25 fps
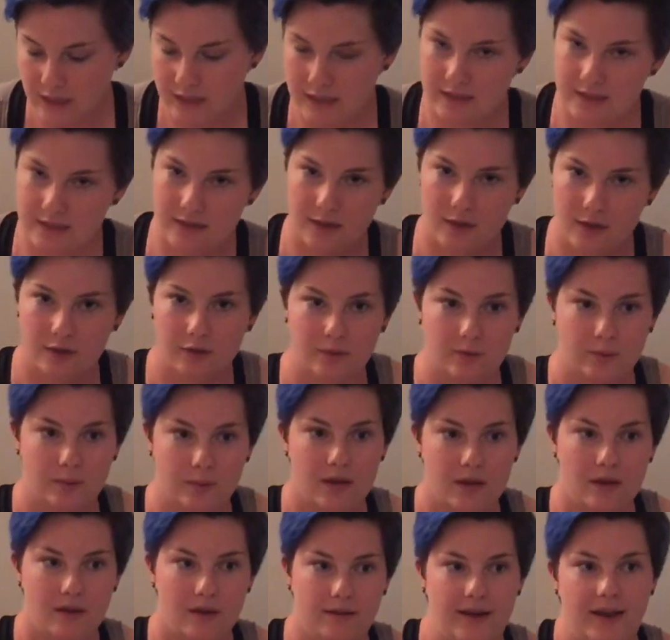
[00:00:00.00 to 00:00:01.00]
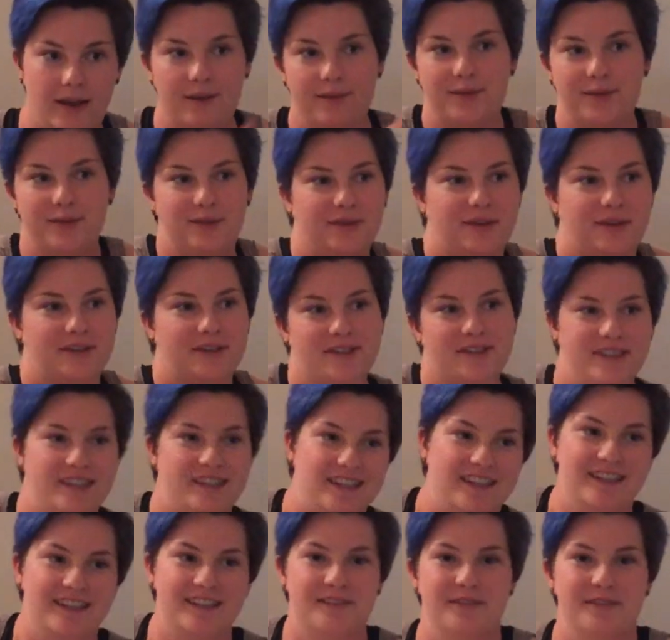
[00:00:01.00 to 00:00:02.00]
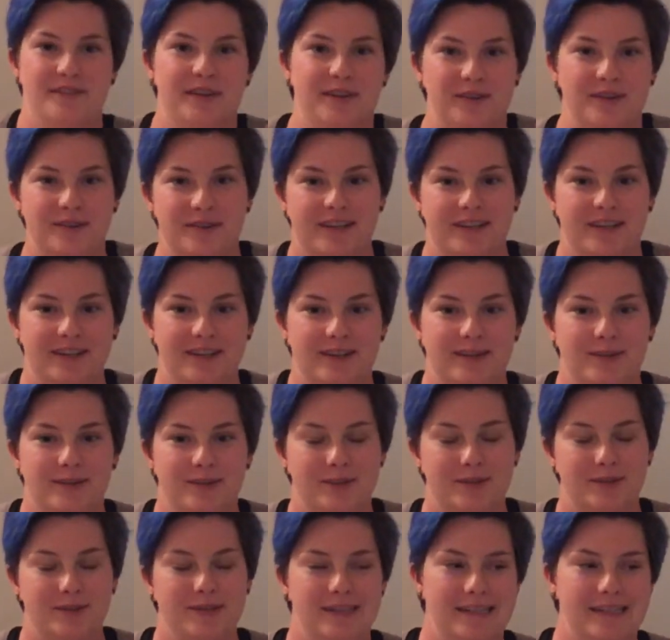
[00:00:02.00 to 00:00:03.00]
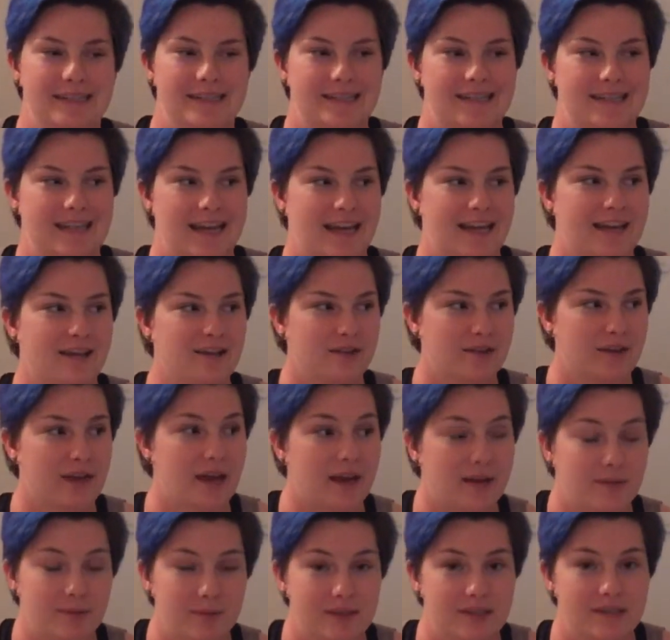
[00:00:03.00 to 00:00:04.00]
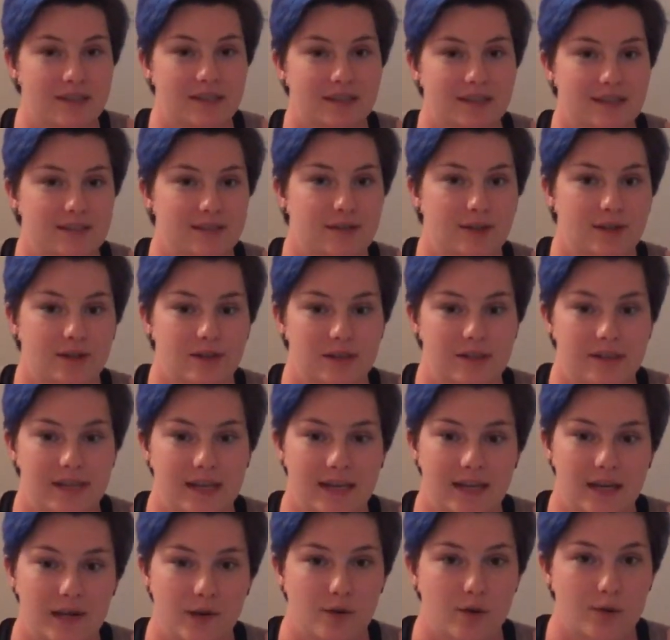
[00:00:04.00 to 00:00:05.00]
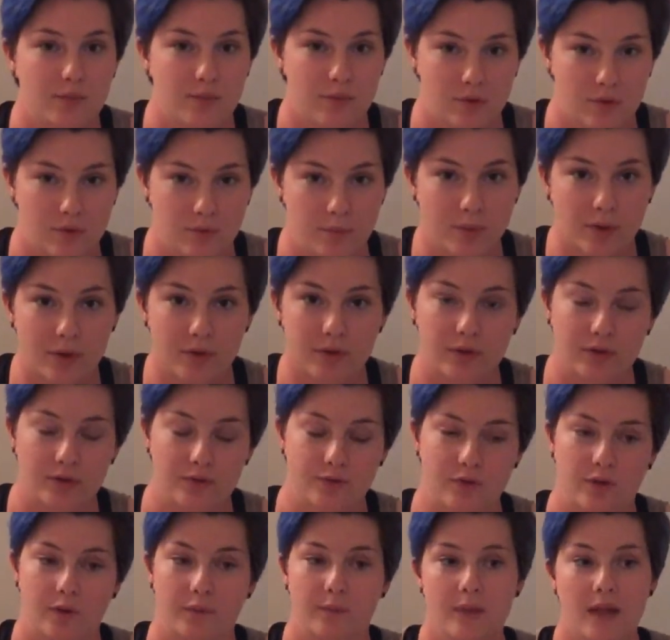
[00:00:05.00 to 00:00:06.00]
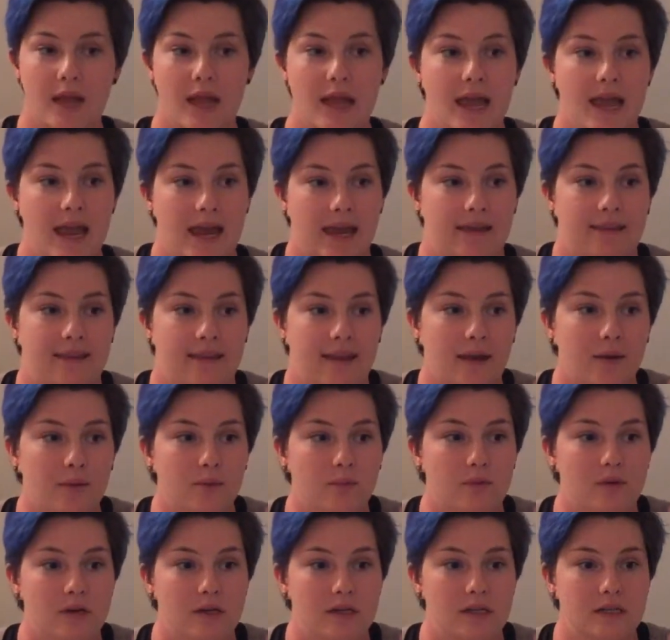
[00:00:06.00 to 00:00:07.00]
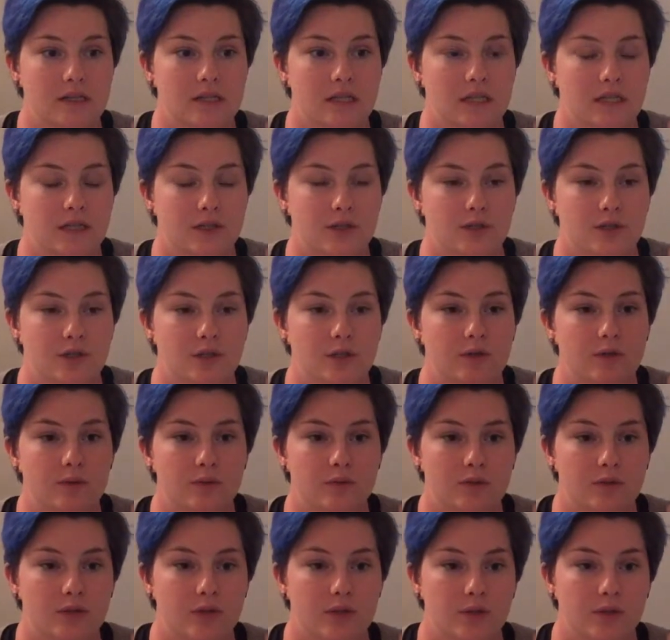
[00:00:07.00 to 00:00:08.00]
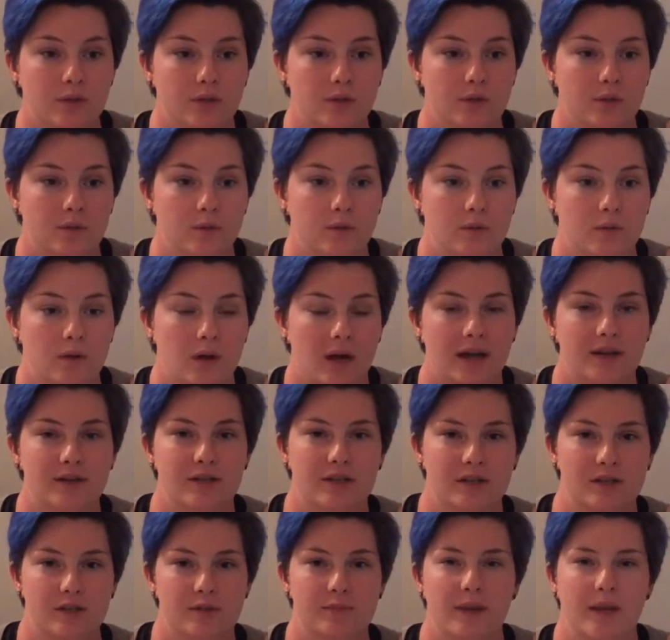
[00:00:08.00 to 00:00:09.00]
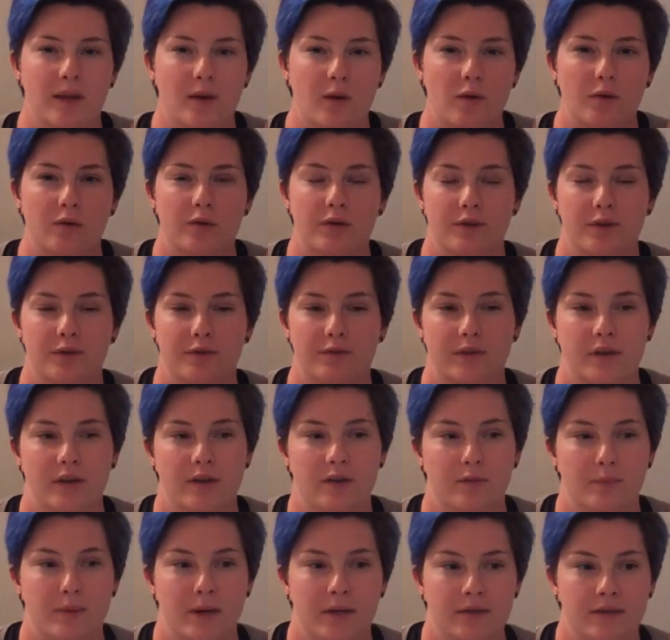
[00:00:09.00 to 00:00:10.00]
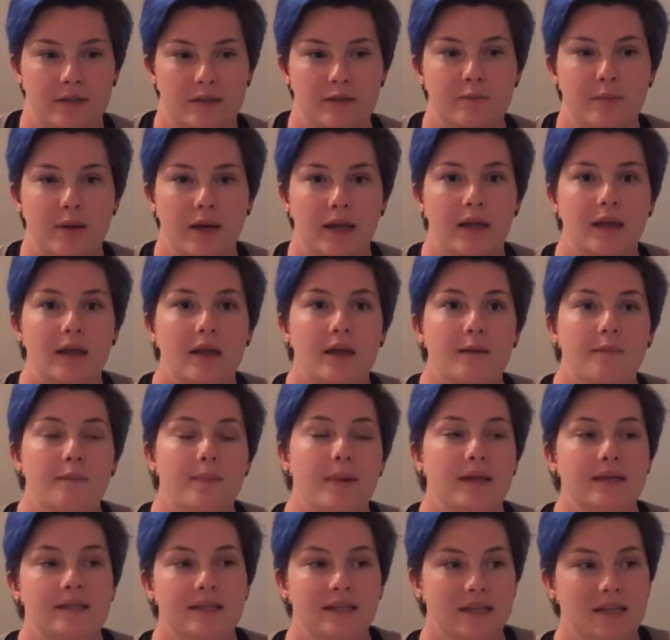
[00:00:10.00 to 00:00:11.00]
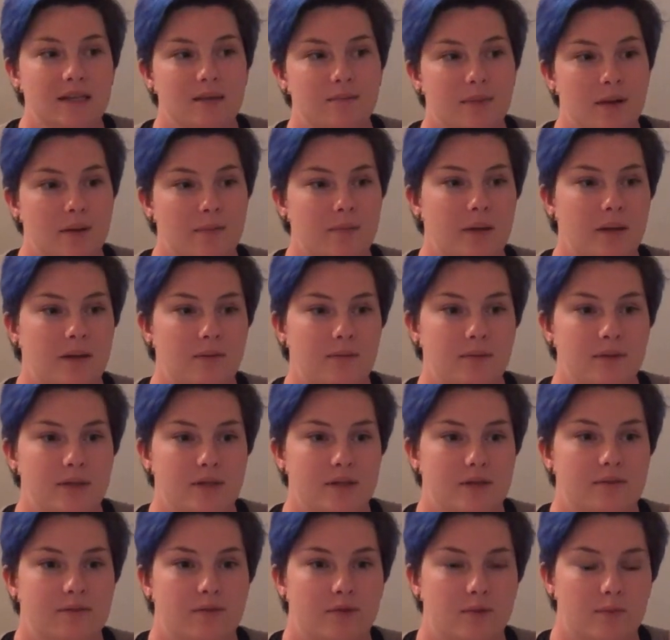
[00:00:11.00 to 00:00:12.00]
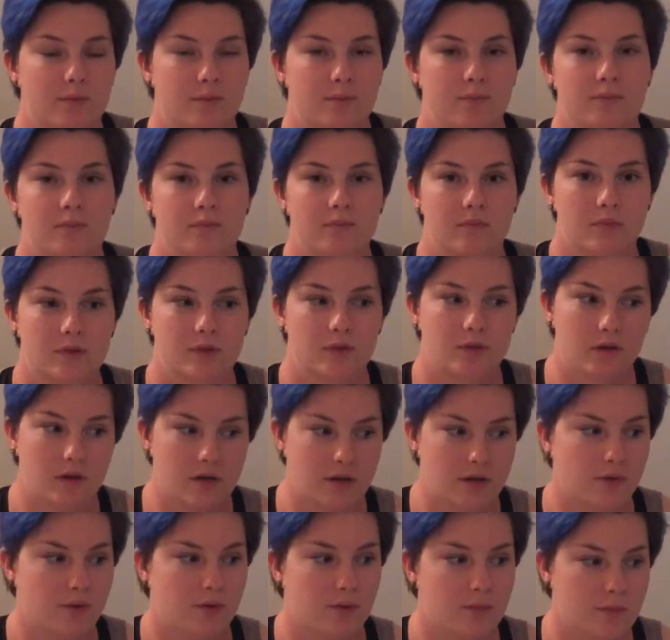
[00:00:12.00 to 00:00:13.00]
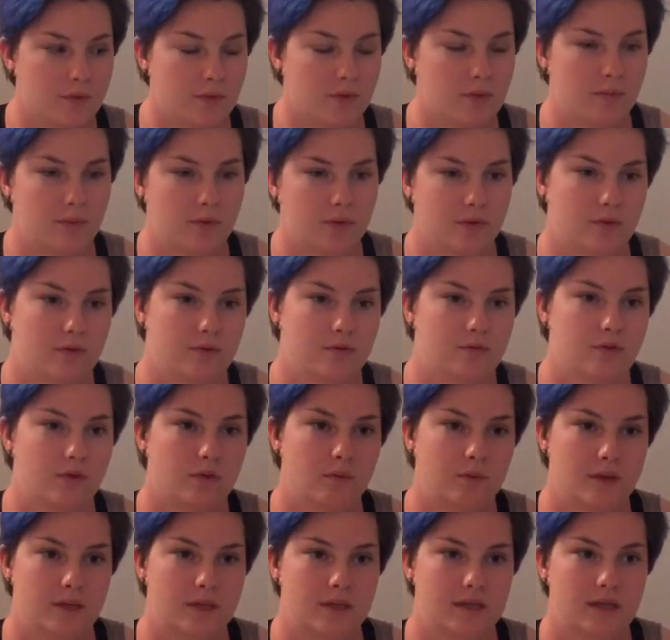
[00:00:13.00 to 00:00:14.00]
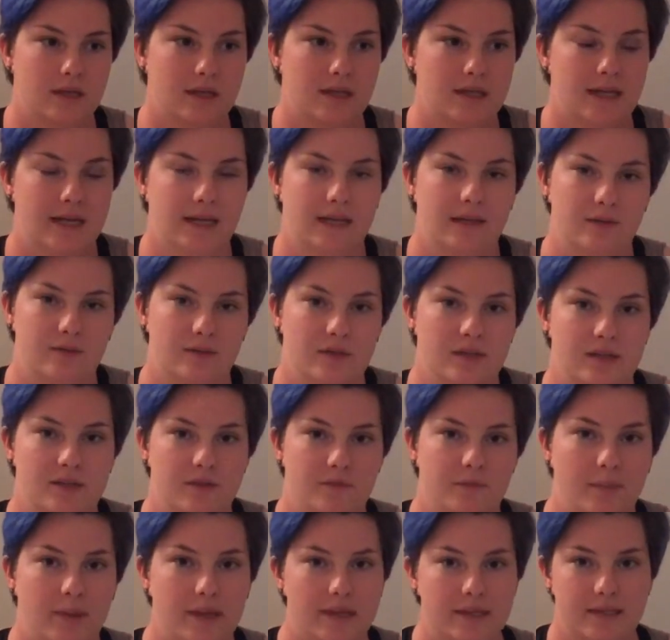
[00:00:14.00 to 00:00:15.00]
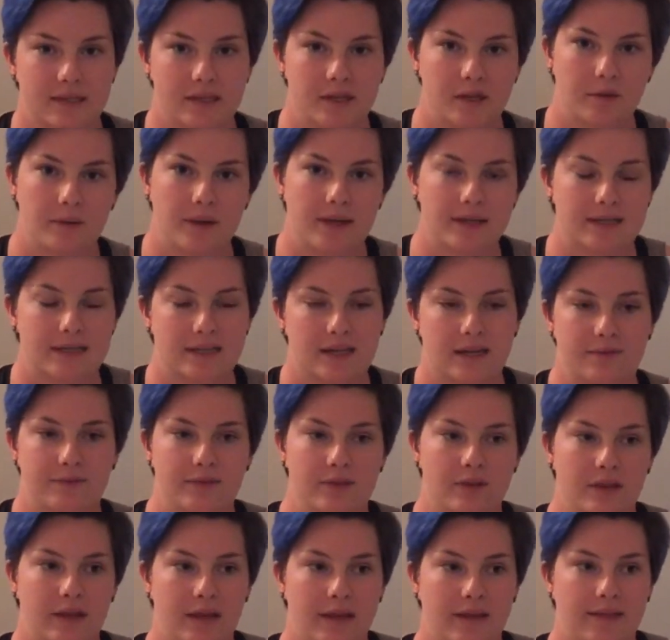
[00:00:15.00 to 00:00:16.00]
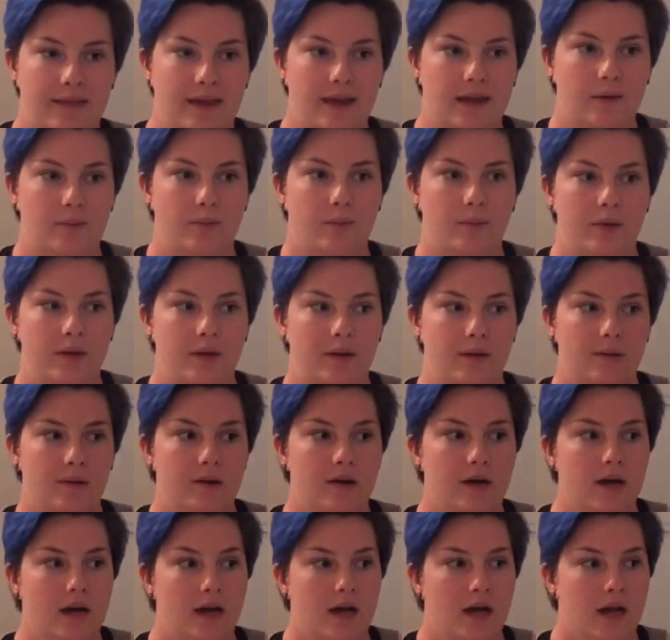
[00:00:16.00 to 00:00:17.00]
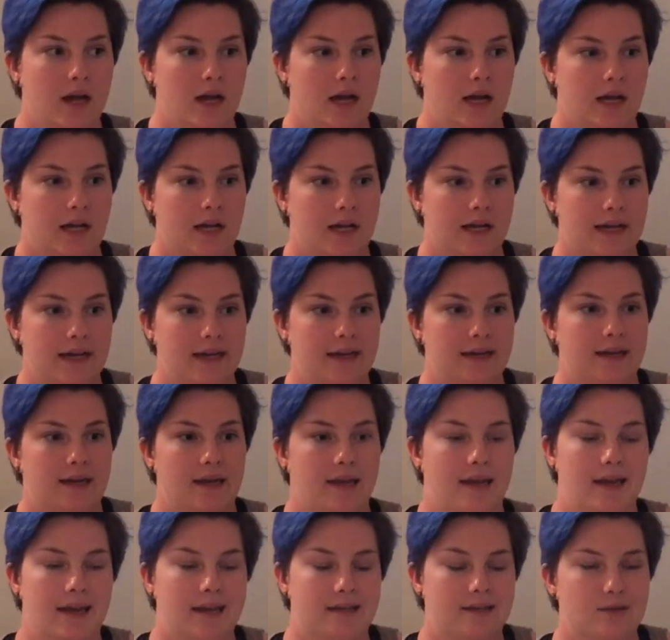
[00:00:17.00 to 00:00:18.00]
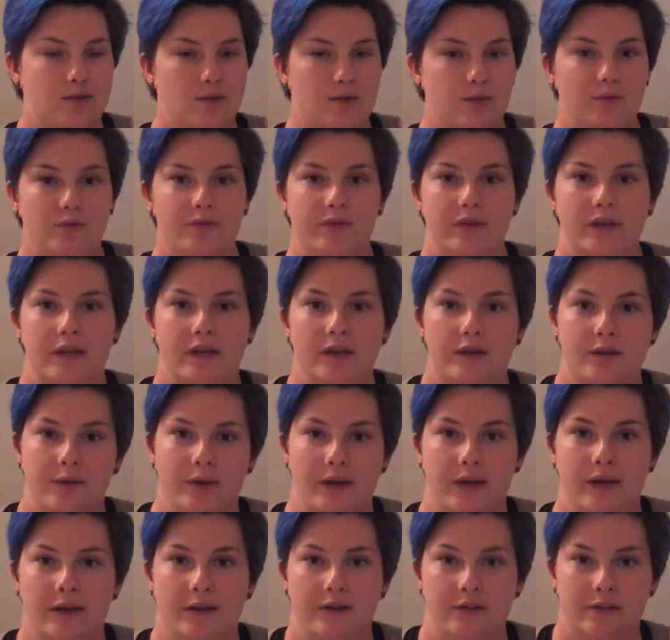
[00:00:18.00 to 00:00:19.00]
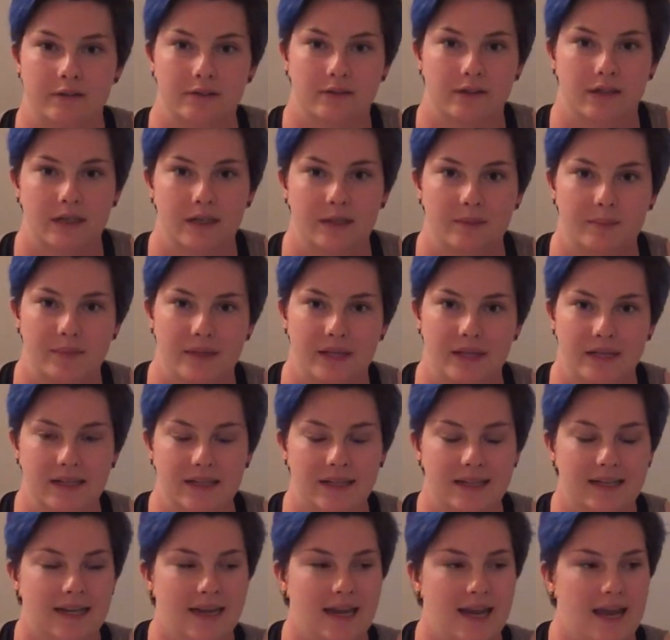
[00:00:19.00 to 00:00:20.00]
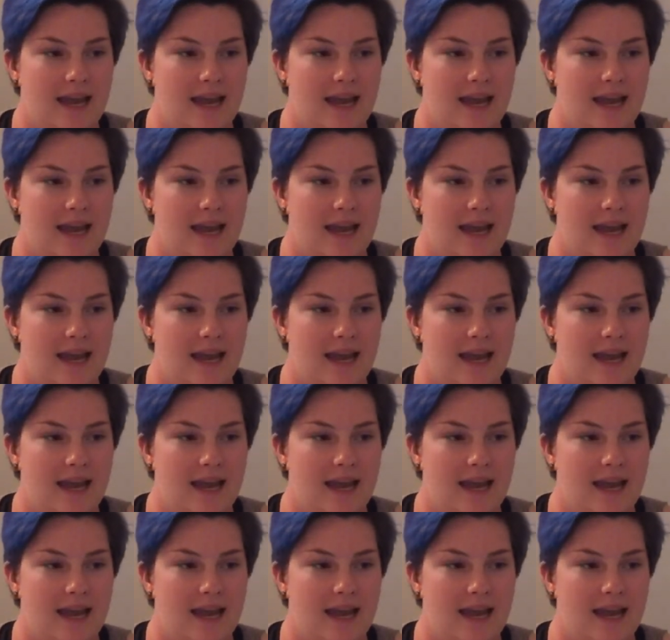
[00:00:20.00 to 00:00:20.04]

And so now the direction that this video is going to go to is that I recently started taking hormonal birth control. And that was due to, actually I should make a whole nother video about this, but basically my main reason for starting hormonal birth control was a diagnosis of PCOS, and I feel like that will get its own video here in a minute.